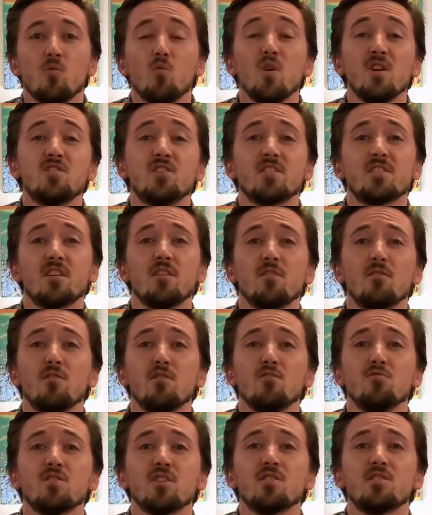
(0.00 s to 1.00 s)
which its
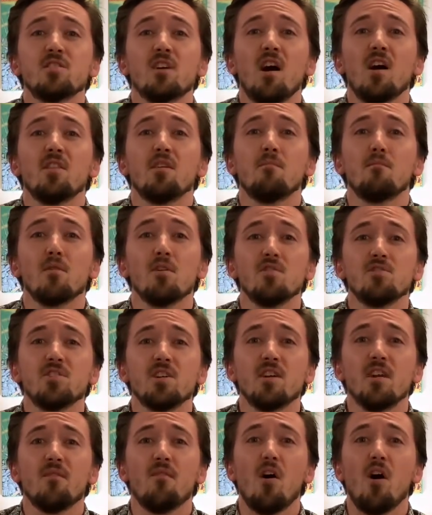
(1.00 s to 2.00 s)
conclusion saw the
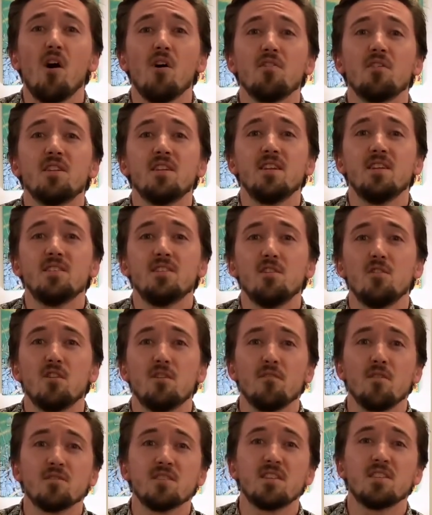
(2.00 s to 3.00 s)
merging of all the DC
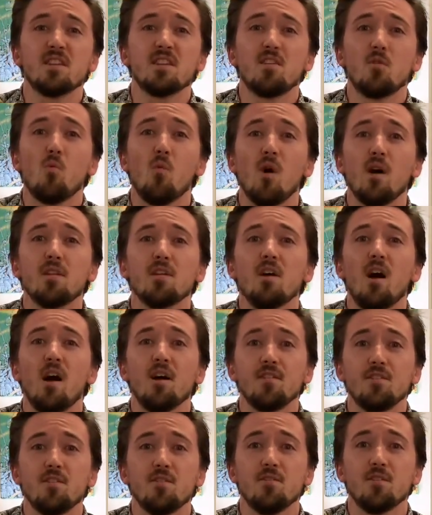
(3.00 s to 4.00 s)
universes into one
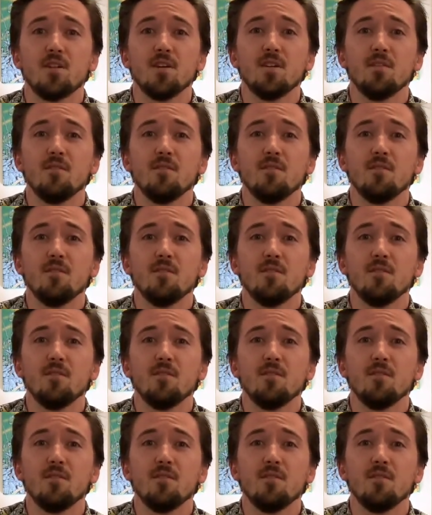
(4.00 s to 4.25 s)
continuity.